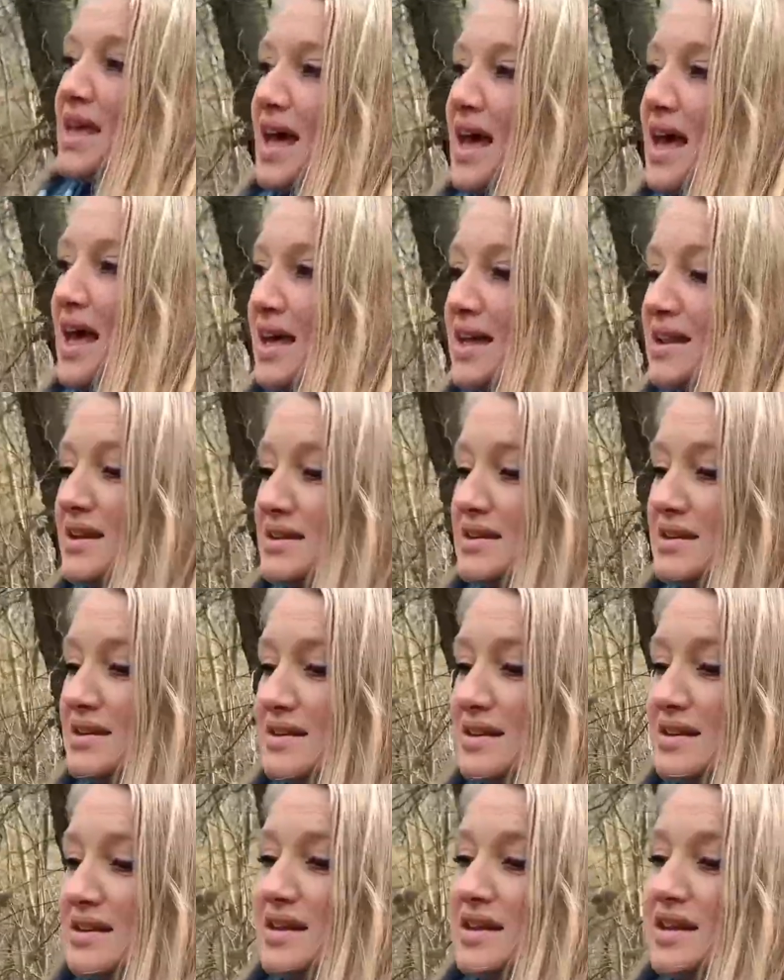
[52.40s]
And
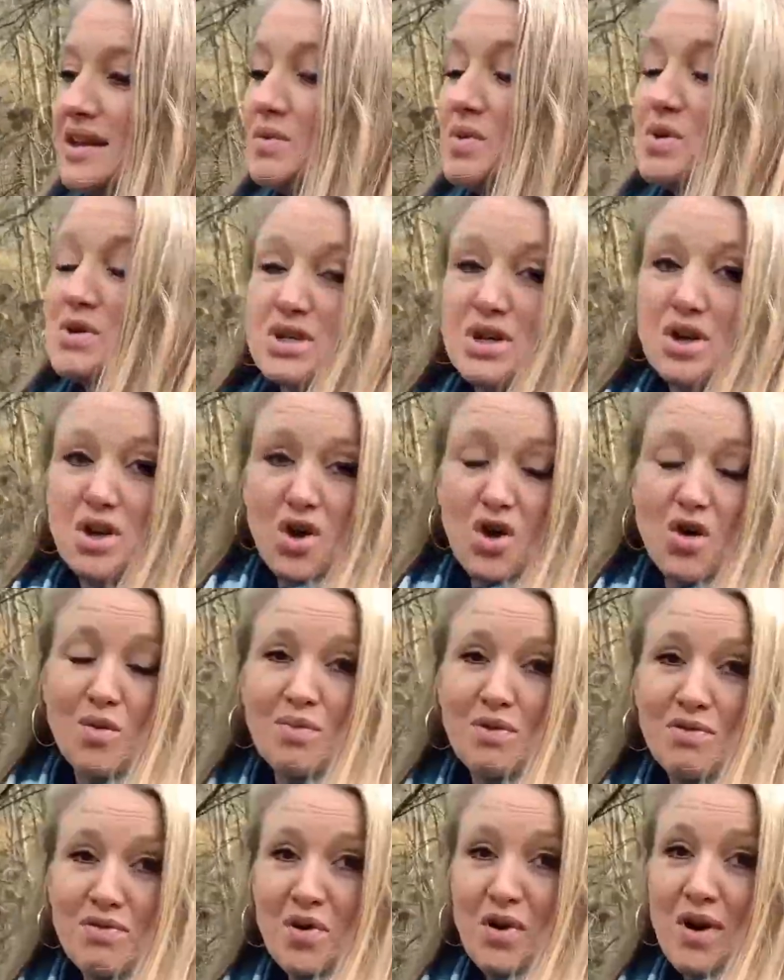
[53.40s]
it wasn't long
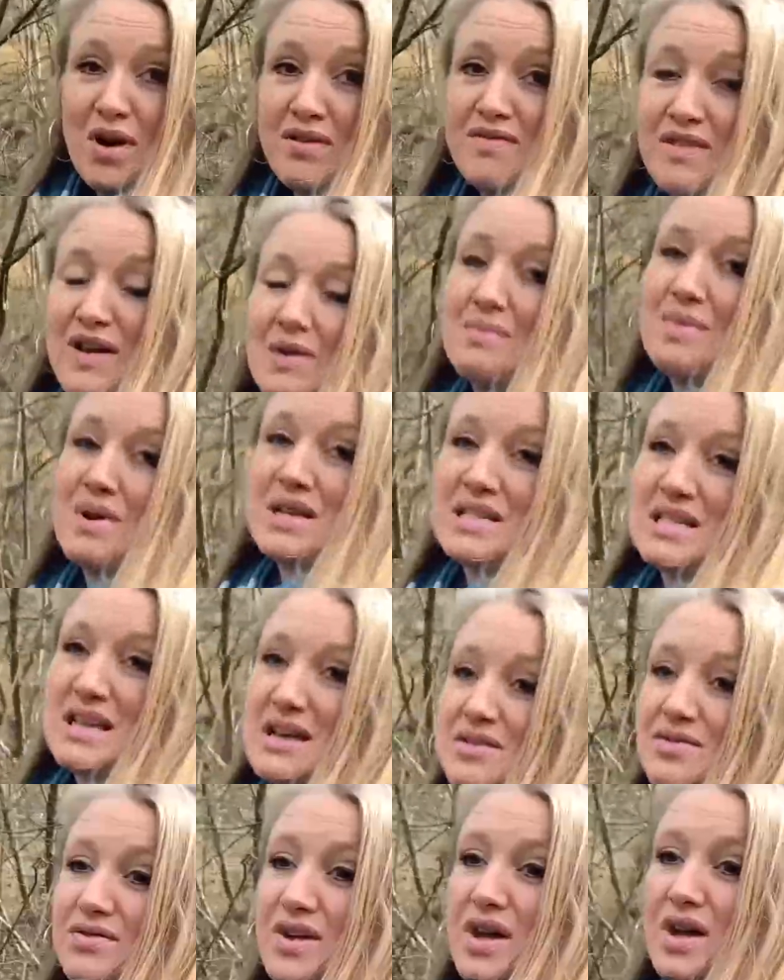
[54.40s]
before I found
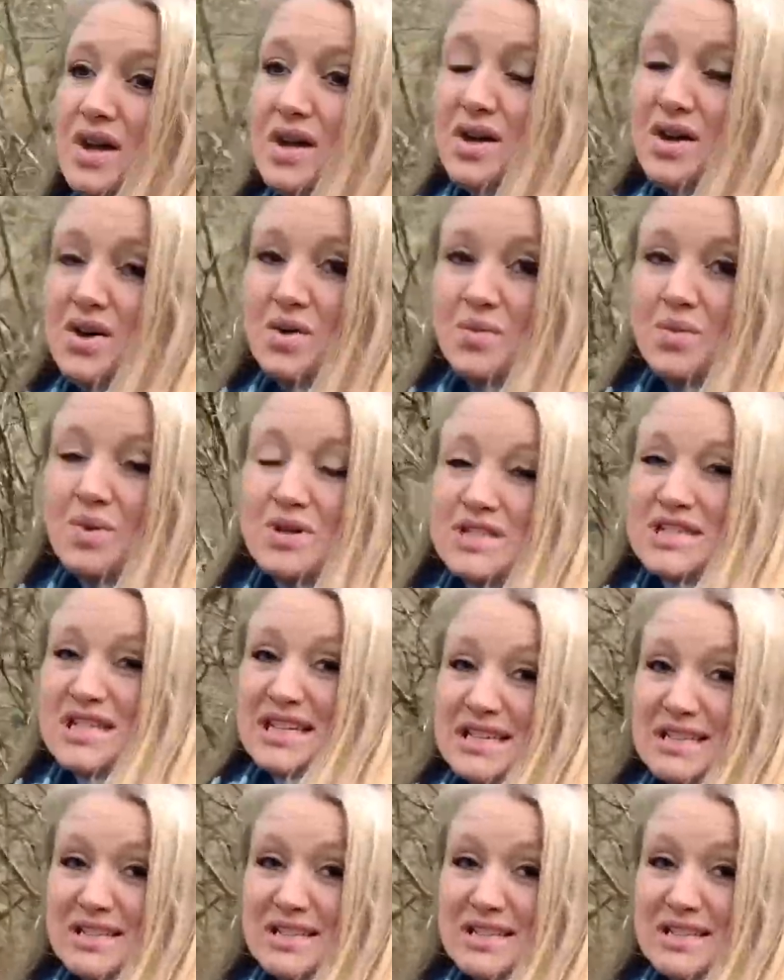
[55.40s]
myself wanting